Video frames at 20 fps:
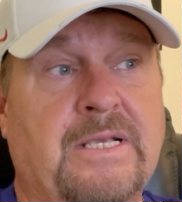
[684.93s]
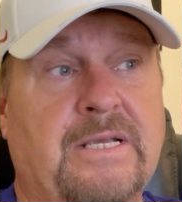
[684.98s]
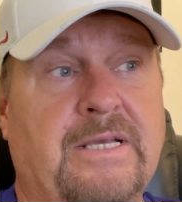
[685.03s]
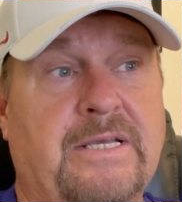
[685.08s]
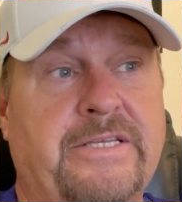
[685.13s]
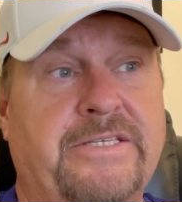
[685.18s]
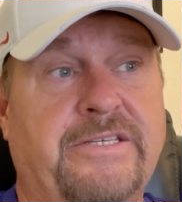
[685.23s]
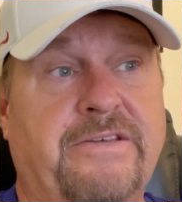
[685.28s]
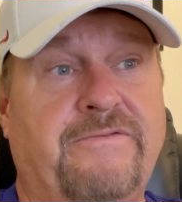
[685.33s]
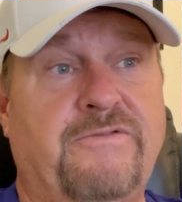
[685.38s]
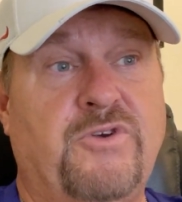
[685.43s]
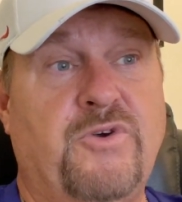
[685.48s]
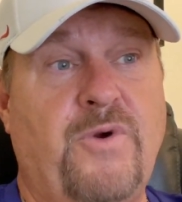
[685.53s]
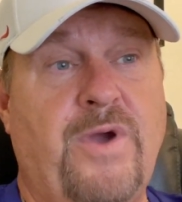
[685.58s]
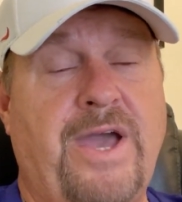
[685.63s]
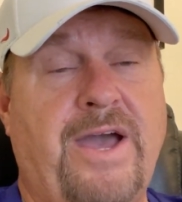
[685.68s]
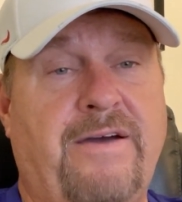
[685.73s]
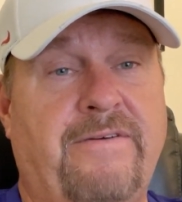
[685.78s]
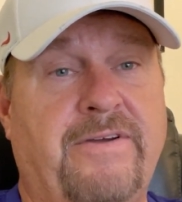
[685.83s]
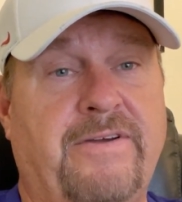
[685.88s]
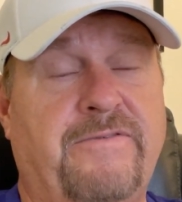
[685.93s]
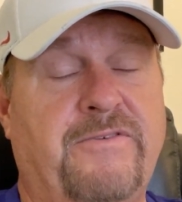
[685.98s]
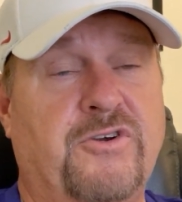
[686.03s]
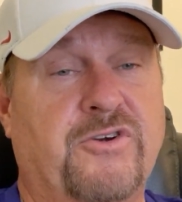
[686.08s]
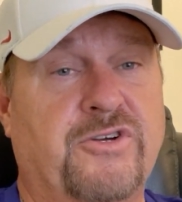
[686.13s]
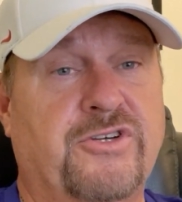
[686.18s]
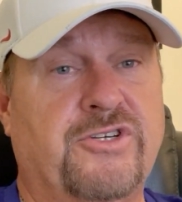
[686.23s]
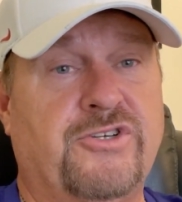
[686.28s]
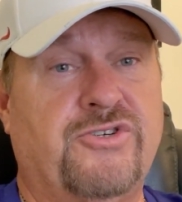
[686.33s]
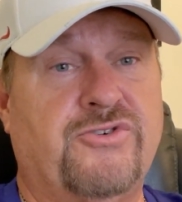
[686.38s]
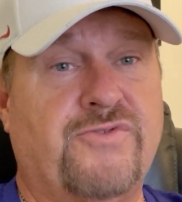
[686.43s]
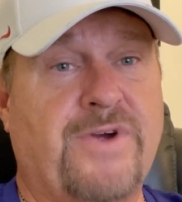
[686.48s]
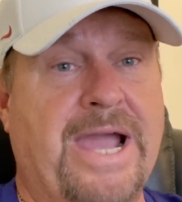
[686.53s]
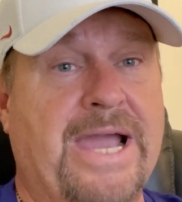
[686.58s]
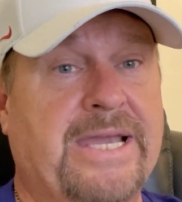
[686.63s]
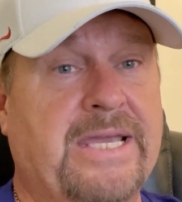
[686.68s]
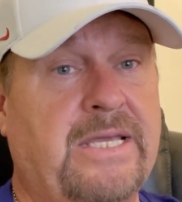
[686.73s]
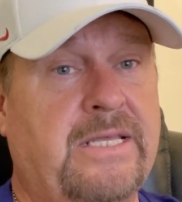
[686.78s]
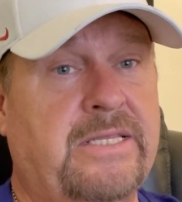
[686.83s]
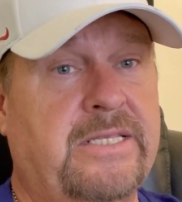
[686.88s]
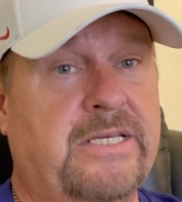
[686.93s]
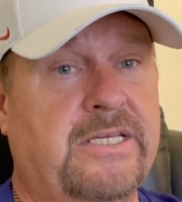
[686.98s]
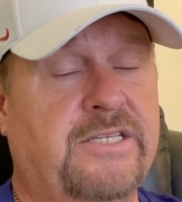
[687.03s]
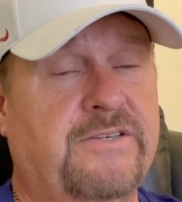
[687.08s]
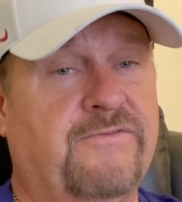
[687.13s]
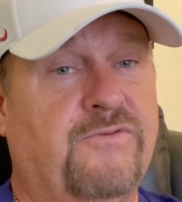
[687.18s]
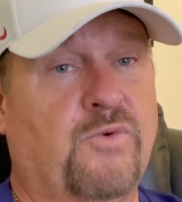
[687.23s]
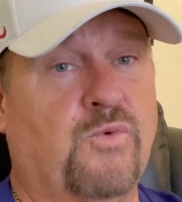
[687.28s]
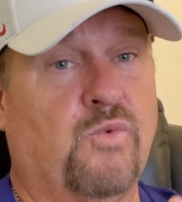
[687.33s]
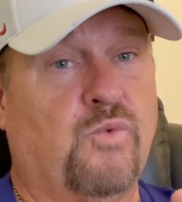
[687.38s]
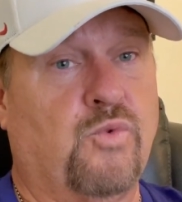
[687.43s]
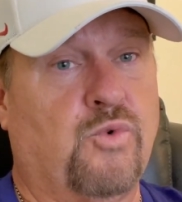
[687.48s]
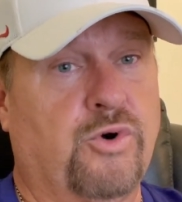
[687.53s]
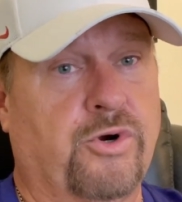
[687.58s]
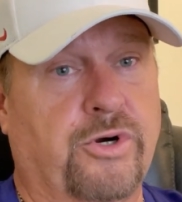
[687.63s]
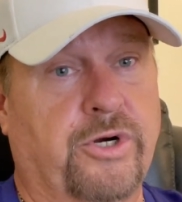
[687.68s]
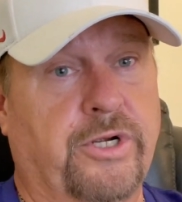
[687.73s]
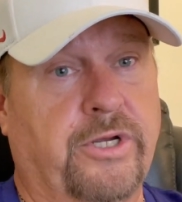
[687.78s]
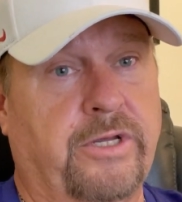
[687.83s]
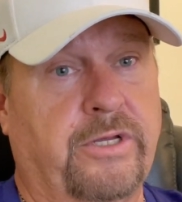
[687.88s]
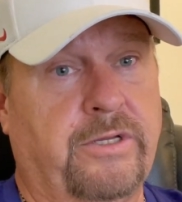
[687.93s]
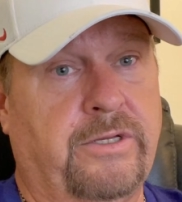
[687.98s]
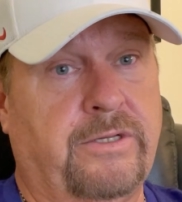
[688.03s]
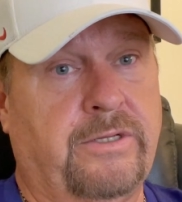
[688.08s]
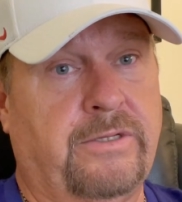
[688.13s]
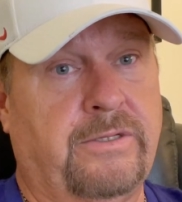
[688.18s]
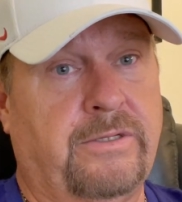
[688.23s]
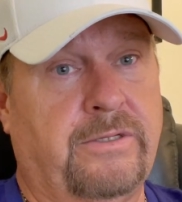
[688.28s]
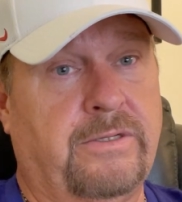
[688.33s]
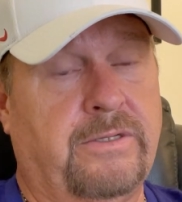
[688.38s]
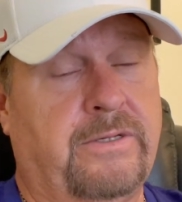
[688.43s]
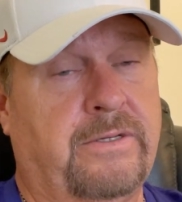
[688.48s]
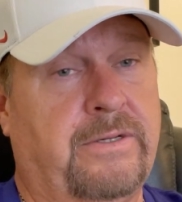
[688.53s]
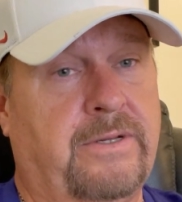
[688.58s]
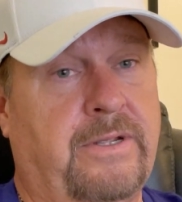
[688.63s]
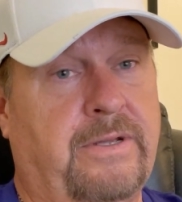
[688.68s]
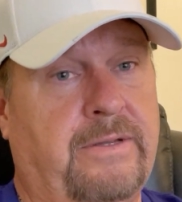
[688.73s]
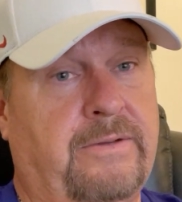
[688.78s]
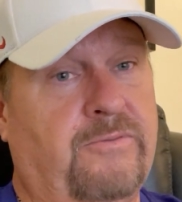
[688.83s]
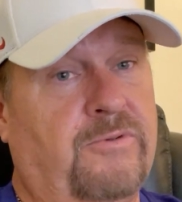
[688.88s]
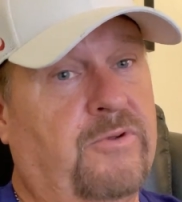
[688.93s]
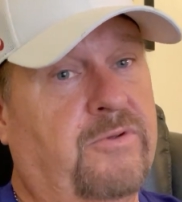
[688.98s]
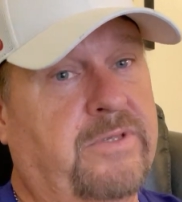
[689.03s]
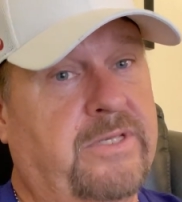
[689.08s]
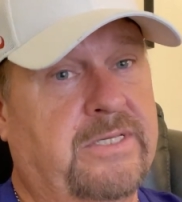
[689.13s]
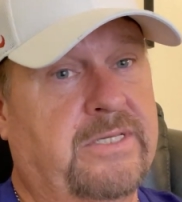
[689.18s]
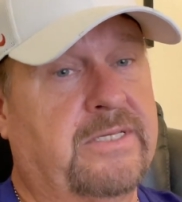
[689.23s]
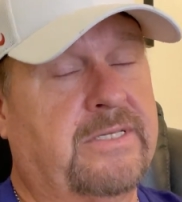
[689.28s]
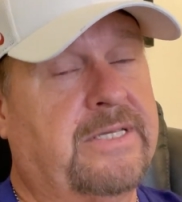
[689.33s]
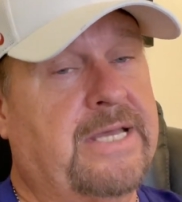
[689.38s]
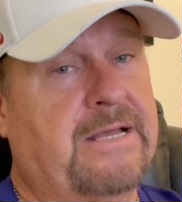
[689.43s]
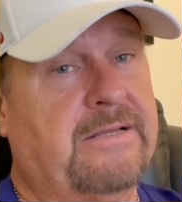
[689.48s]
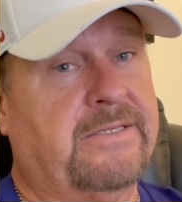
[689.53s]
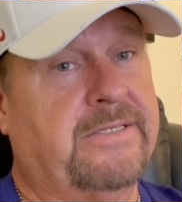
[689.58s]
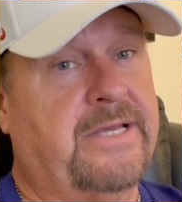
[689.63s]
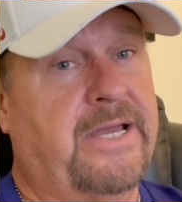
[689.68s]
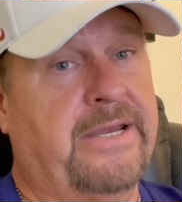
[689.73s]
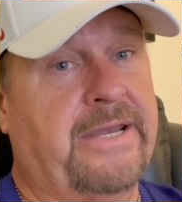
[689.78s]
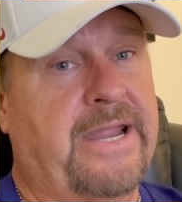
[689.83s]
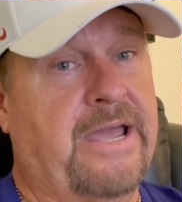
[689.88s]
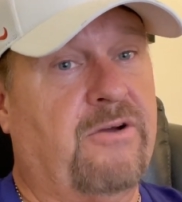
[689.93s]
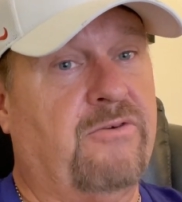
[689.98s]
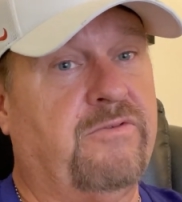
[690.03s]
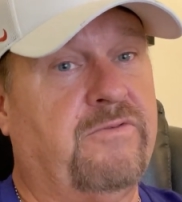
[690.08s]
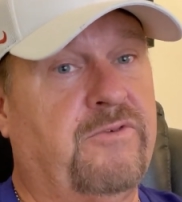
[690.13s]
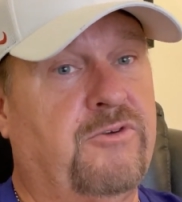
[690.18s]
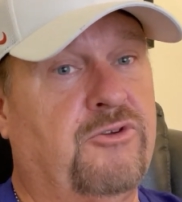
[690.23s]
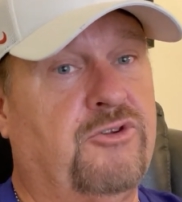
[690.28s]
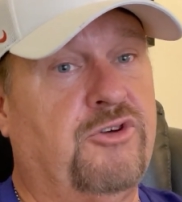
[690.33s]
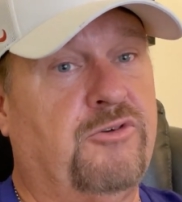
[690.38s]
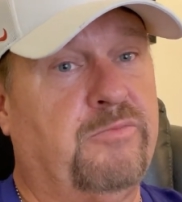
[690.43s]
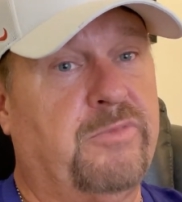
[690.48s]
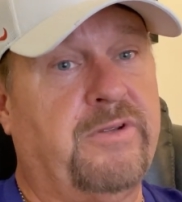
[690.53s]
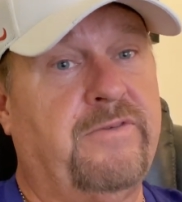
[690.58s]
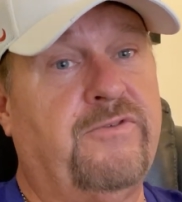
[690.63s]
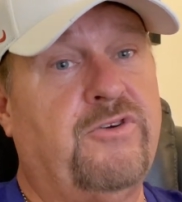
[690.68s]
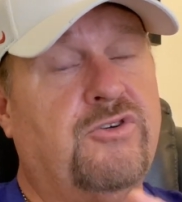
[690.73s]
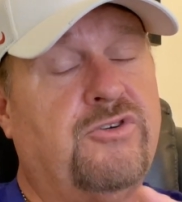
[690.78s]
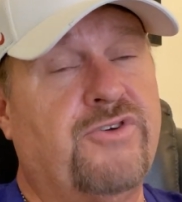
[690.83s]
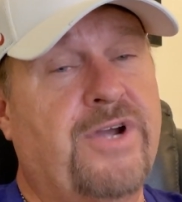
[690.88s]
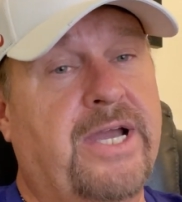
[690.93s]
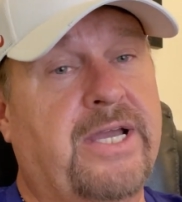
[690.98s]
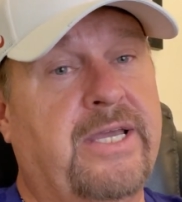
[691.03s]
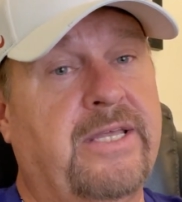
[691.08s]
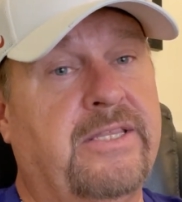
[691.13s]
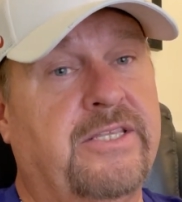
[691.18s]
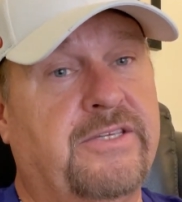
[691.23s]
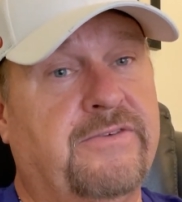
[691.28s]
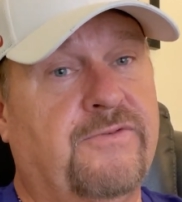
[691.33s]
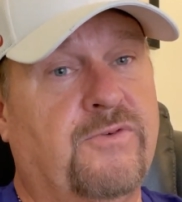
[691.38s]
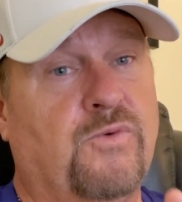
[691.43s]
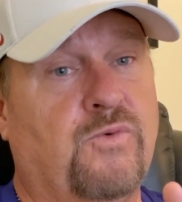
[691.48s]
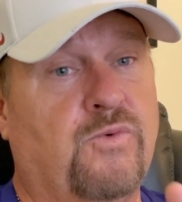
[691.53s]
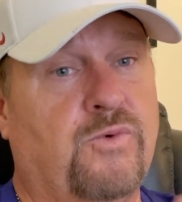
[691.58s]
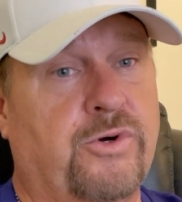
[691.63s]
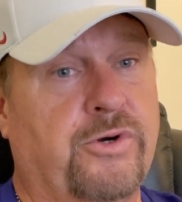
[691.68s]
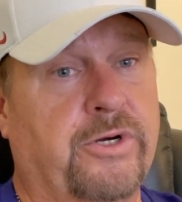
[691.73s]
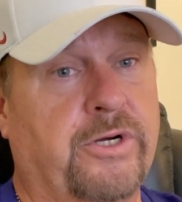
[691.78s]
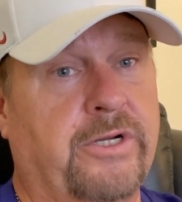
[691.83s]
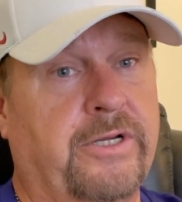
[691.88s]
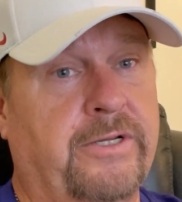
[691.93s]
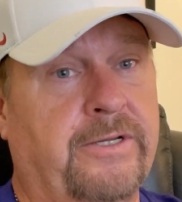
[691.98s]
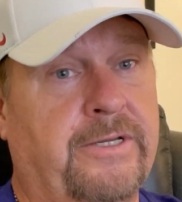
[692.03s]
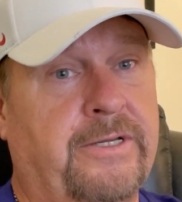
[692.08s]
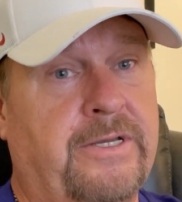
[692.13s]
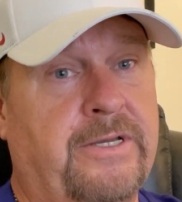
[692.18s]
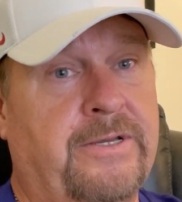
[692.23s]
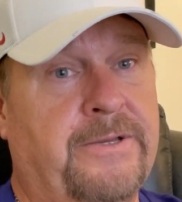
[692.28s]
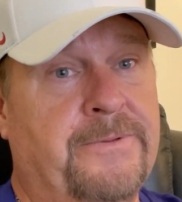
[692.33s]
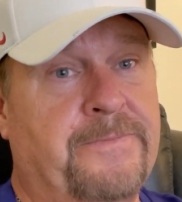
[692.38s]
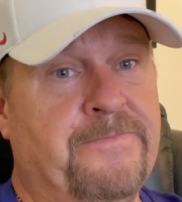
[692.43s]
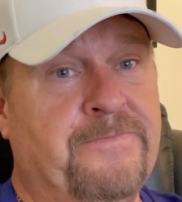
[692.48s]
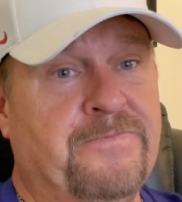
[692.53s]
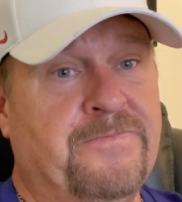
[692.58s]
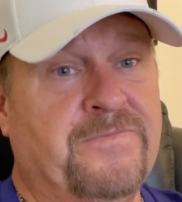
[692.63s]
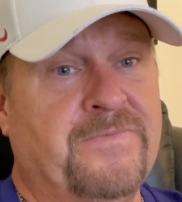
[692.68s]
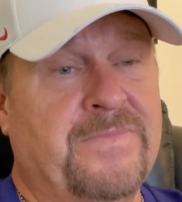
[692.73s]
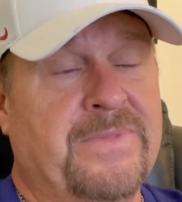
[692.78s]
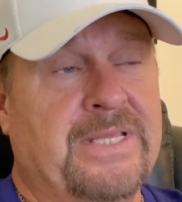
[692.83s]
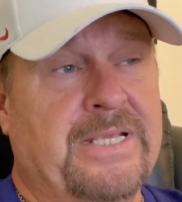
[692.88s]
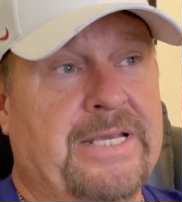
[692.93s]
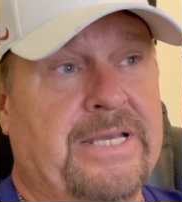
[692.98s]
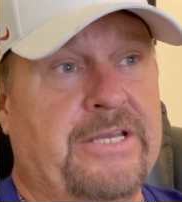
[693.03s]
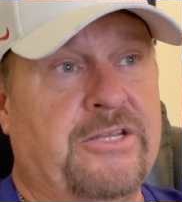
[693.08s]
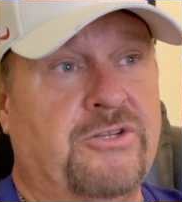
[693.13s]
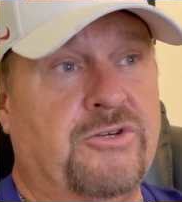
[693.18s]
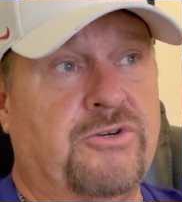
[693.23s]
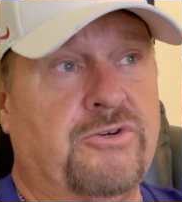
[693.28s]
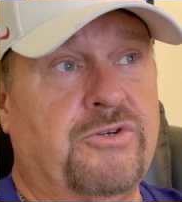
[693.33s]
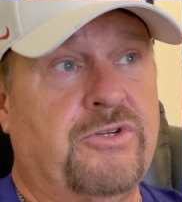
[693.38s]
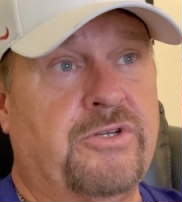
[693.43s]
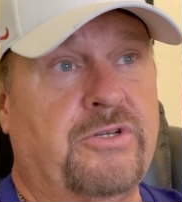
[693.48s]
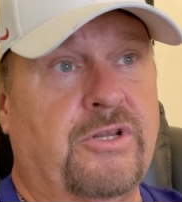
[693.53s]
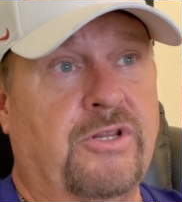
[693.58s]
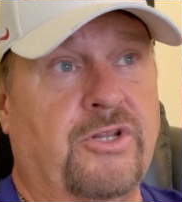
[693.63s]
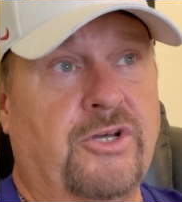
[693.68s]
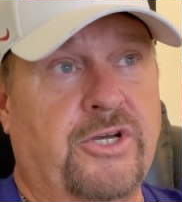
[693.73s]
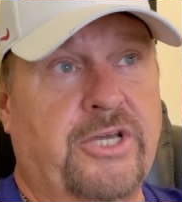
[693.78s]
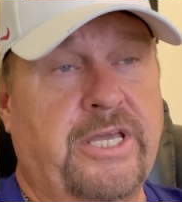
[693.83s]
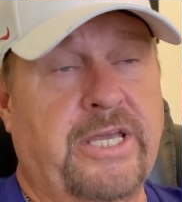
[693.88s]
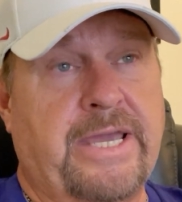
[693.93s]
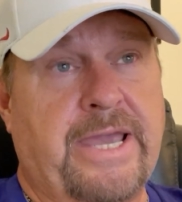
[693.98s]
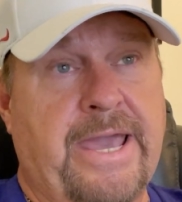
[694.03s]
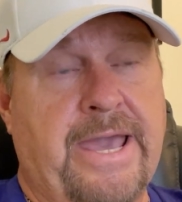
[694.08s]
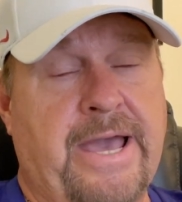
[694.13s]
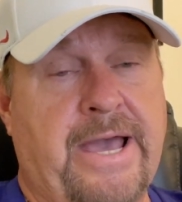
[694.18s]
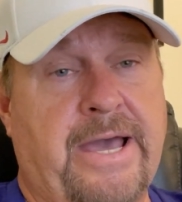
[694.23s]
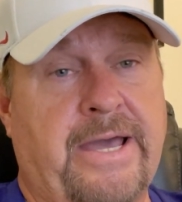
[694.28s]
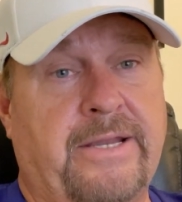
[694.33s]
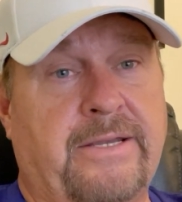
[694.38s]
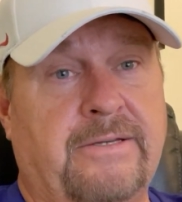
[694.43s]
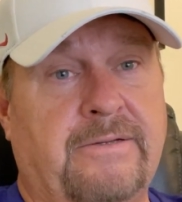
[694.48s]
is if you're tracking this for work, this is outside now of YouTube, but if you're tracking this for work and you're looking at